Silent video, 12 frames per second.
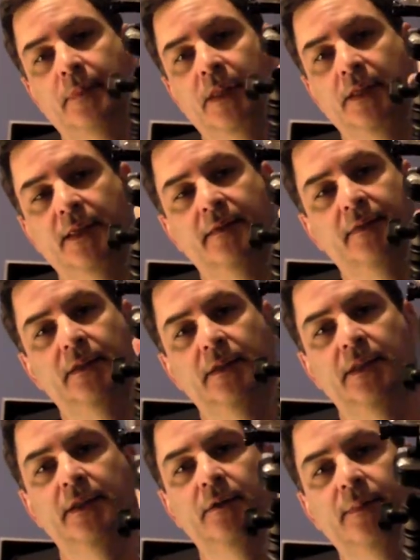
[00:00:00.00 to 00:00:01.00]
you give it a
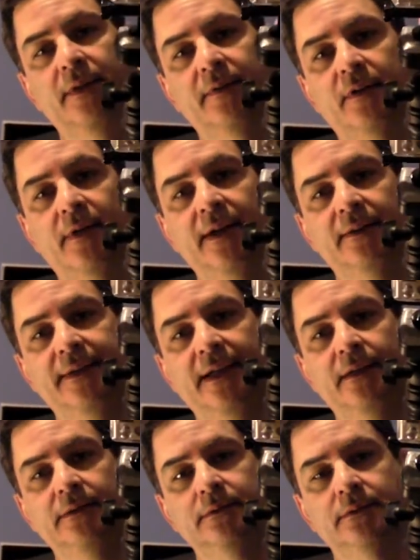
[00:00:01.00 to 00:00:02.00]
little bit of a cradle
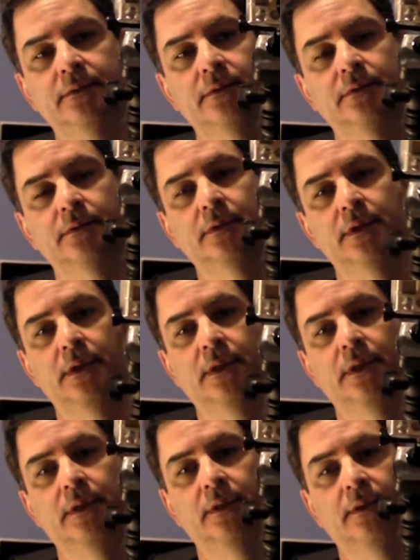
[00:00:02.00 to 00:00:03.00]
down,
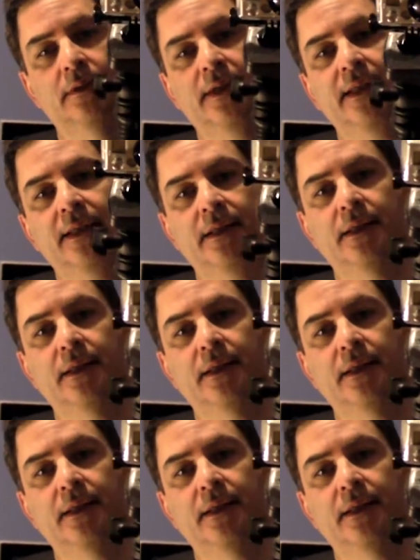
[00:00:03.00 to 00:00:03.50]
right?